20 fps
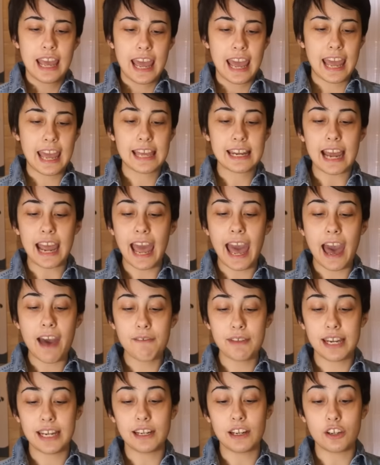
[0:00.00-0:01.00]
And I
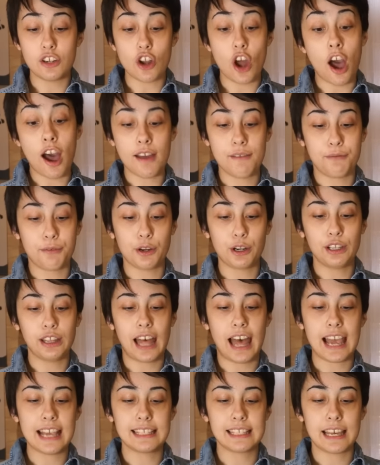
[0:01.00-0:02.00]
have it in a knot for
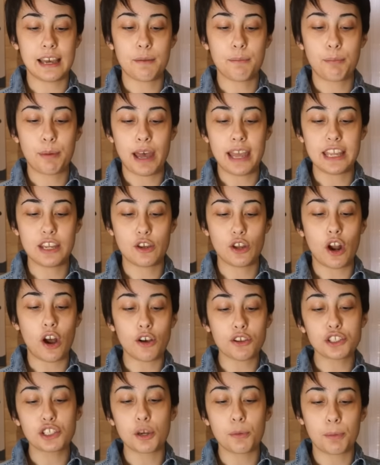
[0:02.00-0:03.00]
Eliza, but you could
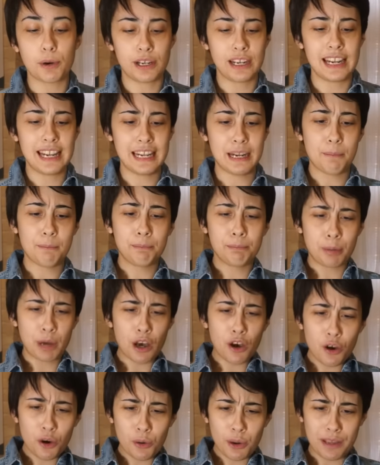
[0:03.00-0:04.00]
also put it in a
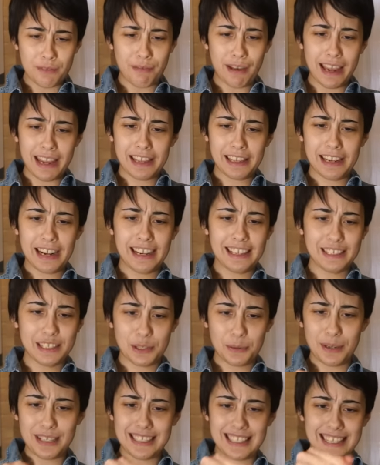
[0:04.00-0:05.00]
bow if I could
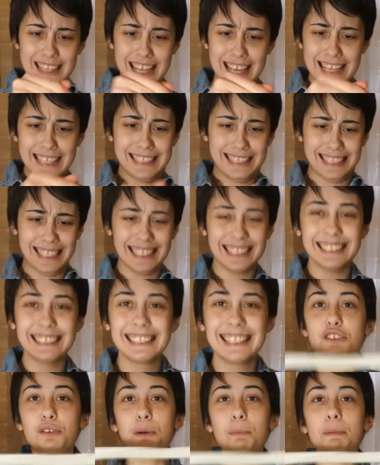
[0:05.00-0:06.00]
untwist this.
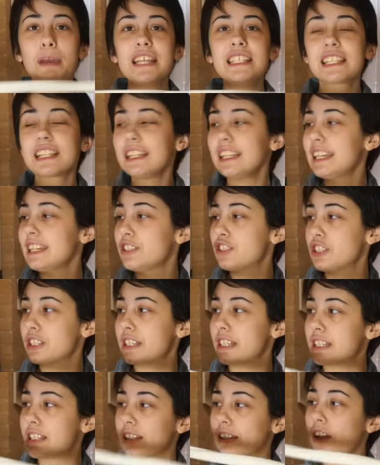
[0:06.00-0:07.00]
So it basically is
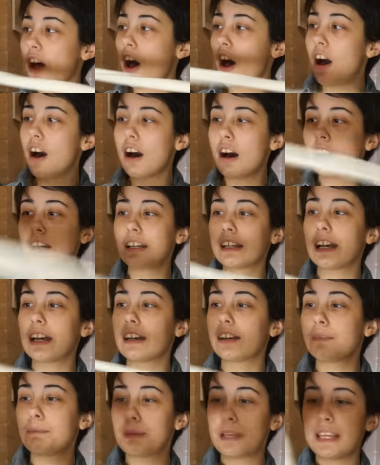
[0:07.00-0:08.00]
just this long
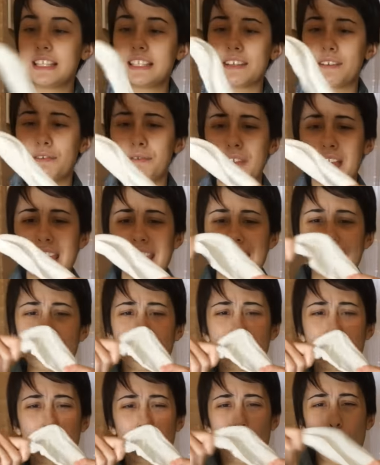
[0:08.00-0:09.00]
piece of like
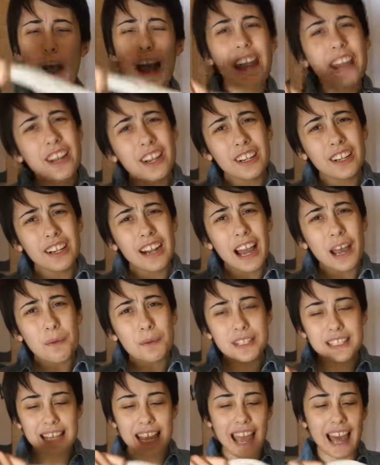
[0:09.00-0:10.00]
wire, I
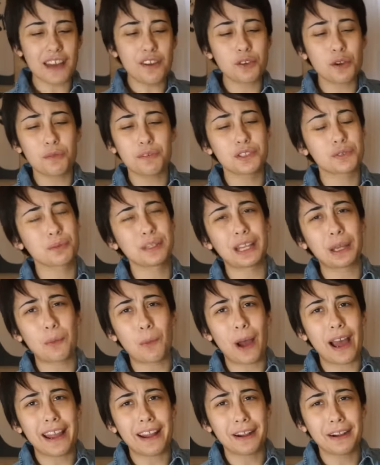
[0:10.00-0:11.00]
would say. I don't know if it's really
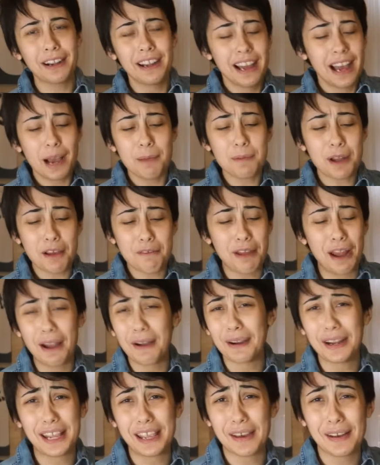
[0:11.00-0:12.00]
wire. I'm not
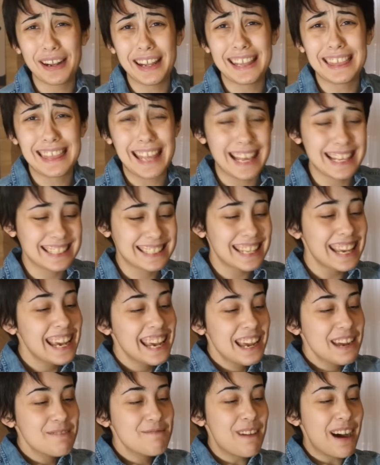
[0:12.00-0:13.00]
very good at this.
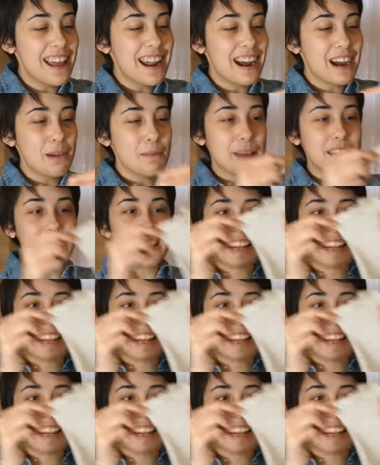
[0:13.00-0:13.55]
But, um, and